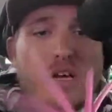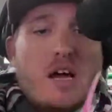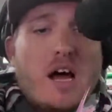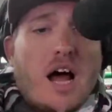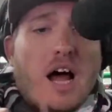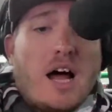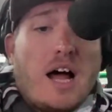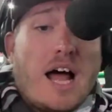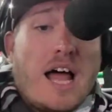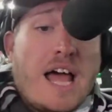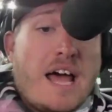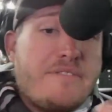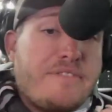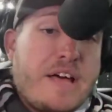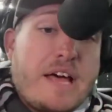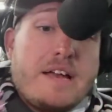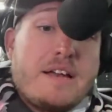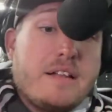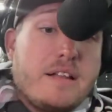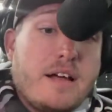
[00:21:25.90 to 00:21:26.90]
I have
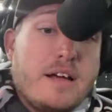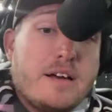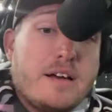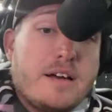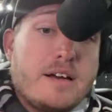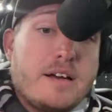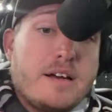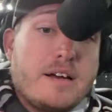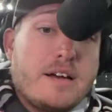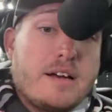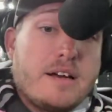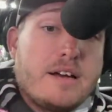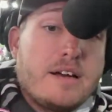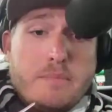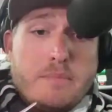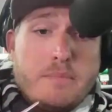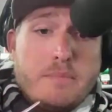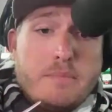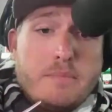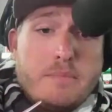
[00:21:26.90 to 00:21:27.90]
had a lot of guys
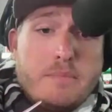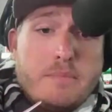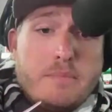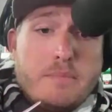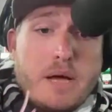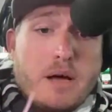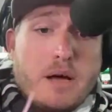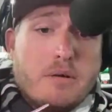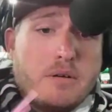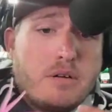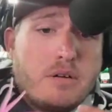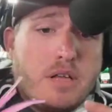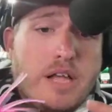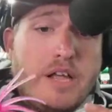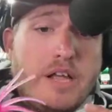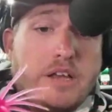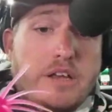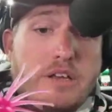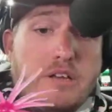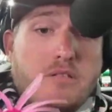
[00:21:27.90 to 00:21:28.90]
ask me about
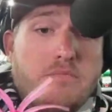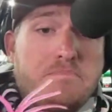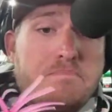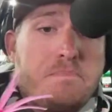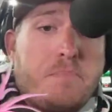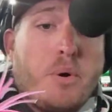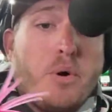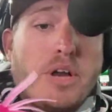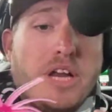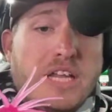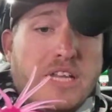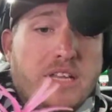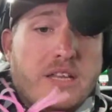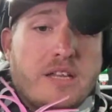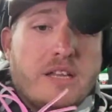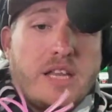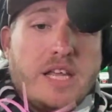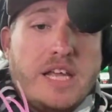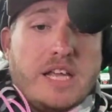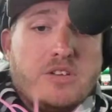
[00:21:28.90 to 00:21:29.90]
like
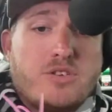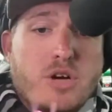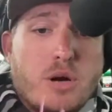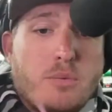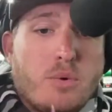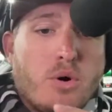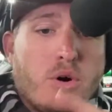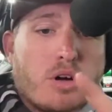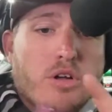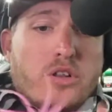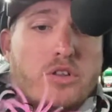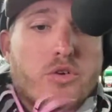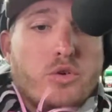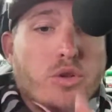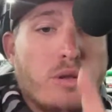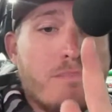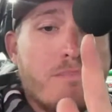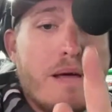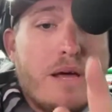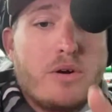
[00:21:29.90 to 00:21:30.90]
putting the treble hook
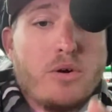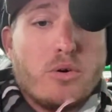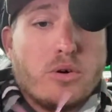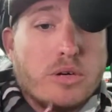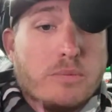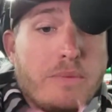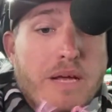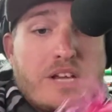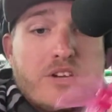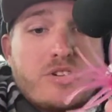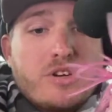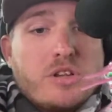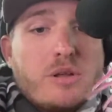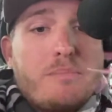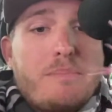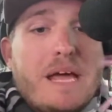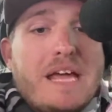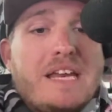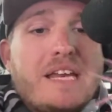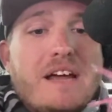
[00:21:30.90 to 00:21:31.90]
through the middle to make sure
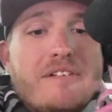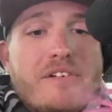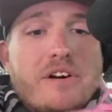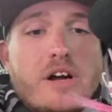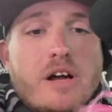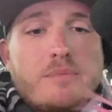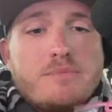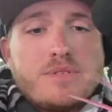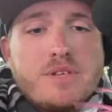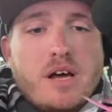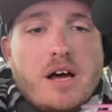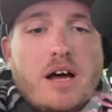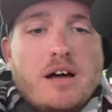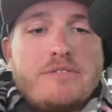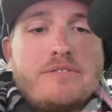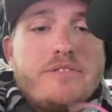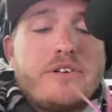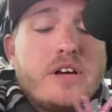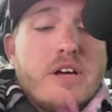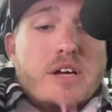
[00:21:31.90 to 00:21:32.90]
the bait never comes
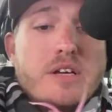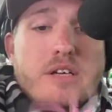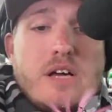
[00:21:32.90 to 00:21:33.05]
off.